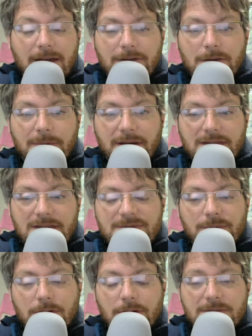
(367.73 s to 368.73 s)
if you pick
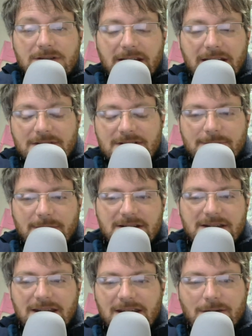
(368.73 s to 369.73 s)
this poem to
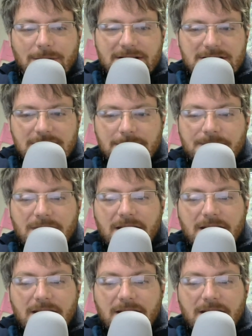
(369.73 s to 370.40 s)
respond to the key question,